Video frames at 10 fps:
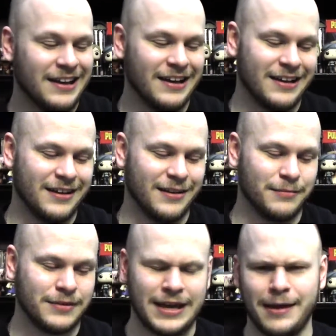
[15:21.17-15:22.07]

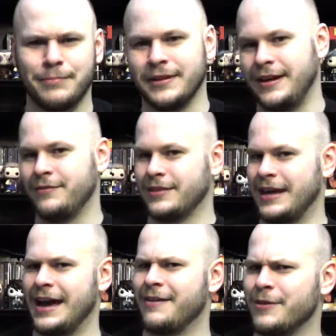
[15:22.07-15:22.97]
Can't believe that
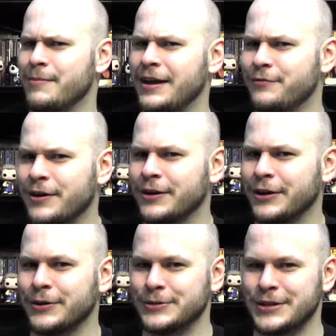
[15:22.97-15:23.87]
they haven't made
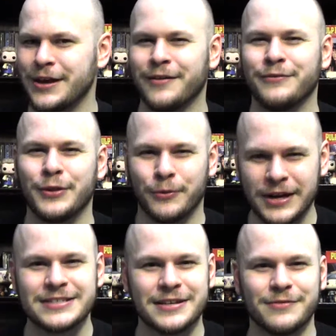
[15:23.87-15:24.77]
Funkos of the
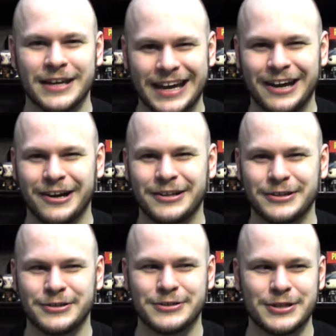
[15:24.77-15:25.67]
rest of the
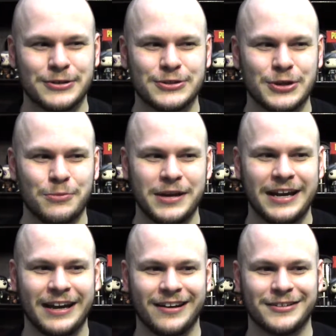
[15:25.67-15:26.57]
characters. There's so
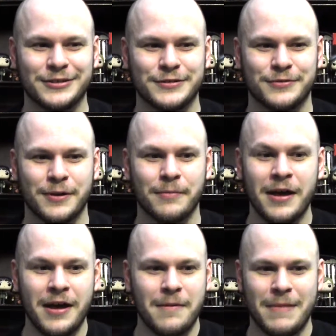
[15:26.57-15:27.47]
many characters from
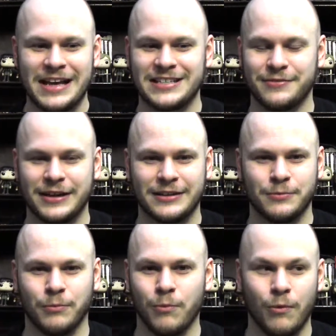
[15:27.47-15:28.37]
Mass
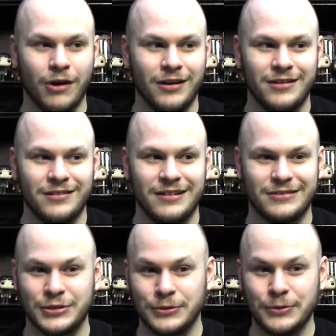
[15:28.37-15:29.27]
Effect 1,
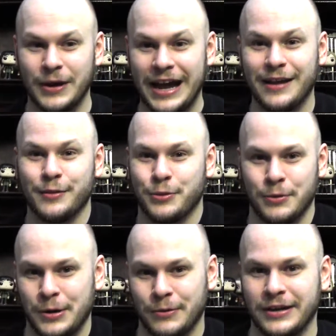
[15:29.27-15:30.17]
2, and
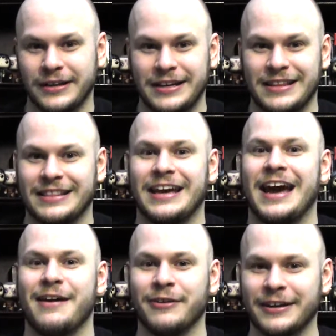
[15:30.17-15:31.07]
3, really, that they
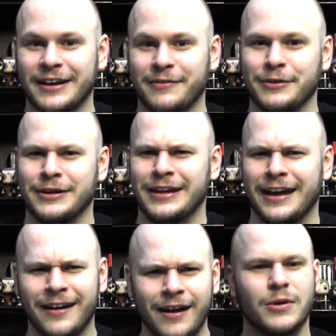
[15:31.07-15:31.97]
haven't covered
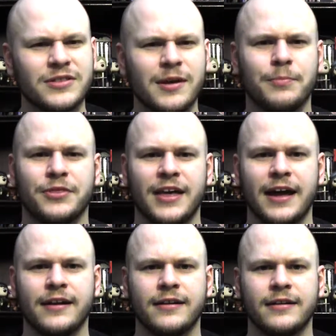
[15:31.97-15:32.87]
yet. What's up with
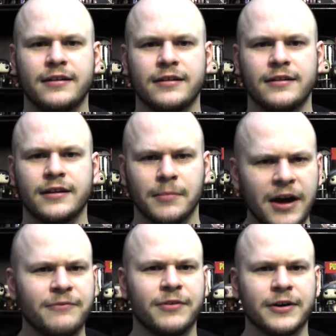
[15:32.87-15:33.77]
that? Come
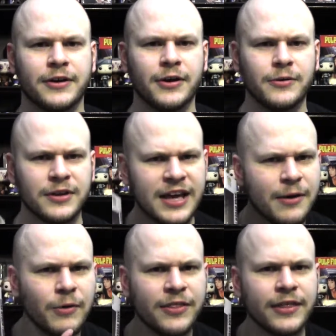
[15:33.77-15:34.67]
on, Funko,
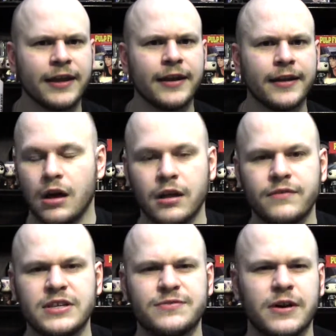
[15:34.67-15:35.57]
get with it. All
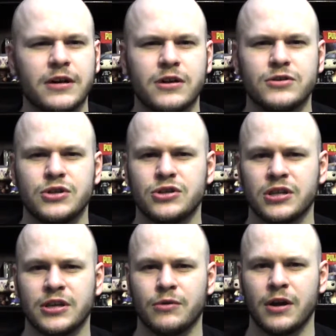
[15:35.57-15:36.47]
of these Funkos
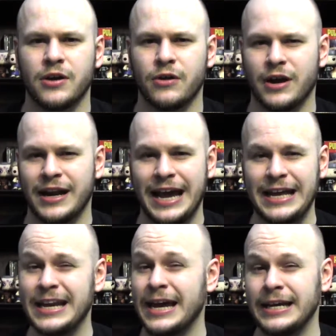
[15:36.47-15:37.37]
usually run around
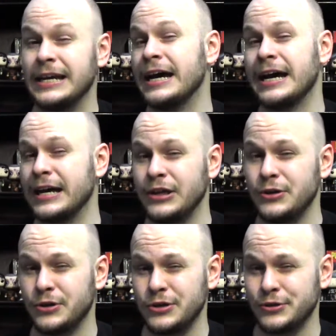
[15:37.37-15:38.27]
$8.99.
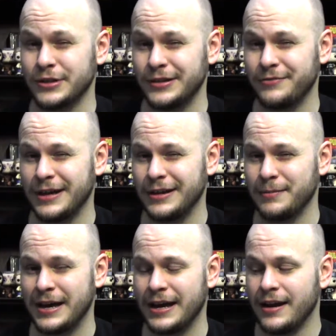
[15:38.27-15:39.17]
You can usually find
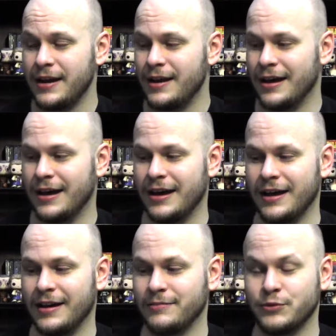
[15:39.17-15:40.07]
them at.
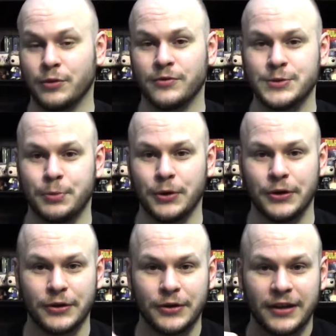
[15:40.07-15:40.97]
Sort of
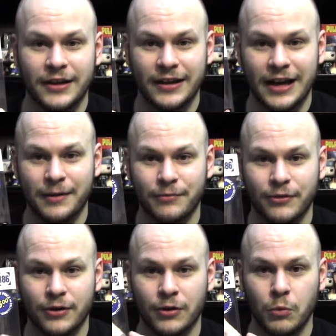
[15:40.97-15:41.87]
spoiled. Got them
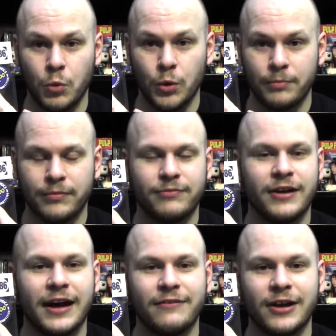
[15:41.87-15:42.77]
for
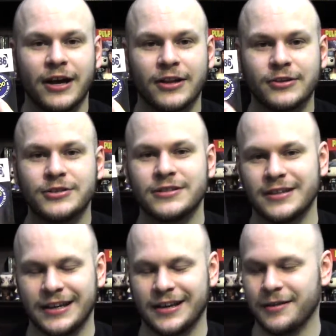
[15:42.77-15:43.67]

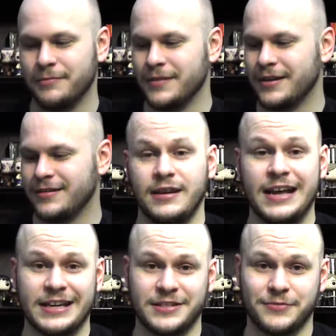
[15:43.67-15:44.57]
$5.
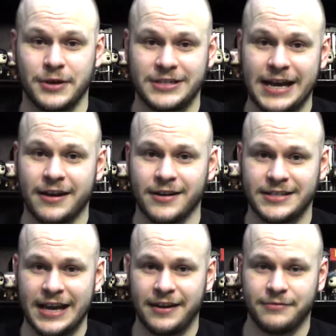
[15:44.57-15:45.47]
Next, for Attack on
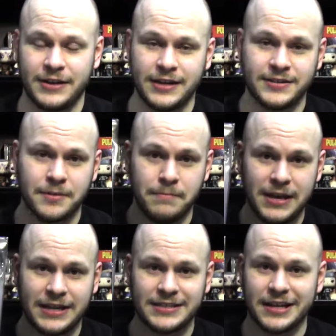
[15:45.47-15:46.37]
Titan fans,
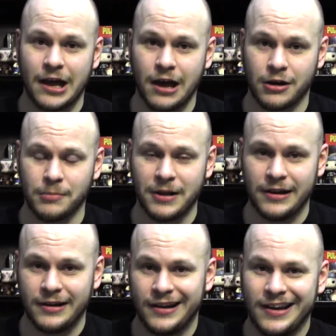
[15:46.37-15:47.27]
Mikasa
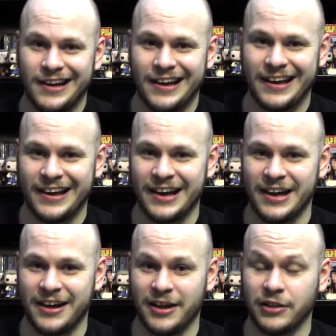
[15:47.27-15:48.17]
Ackerman.
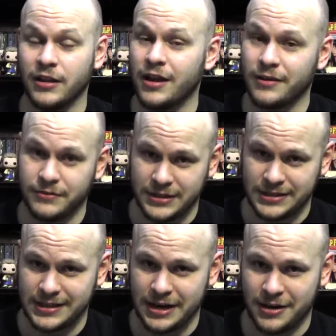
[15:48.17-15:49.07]
Love
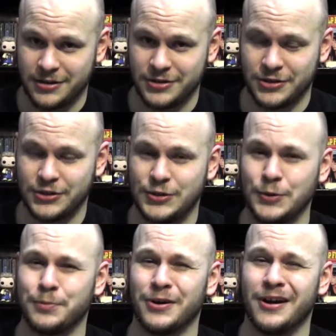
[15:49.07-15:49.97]
this character.
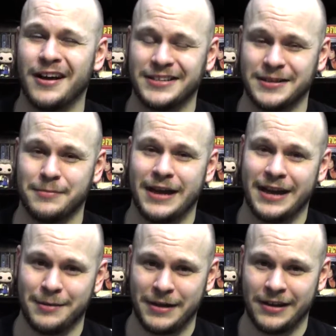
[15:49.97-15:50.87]
Super awesome
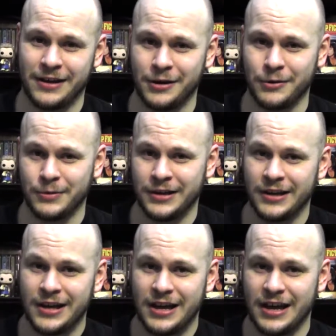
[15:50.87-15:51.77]
anime heroine.
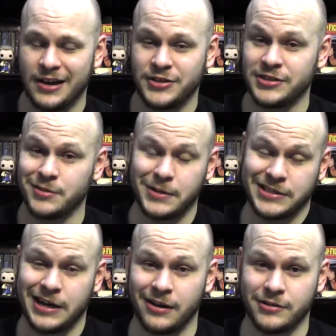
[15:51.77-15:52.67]
She's the
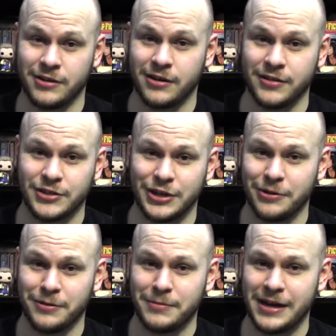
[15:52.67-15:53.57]
best character on the
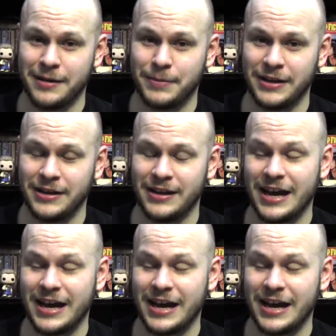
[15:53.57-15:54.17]
show, in my opinion.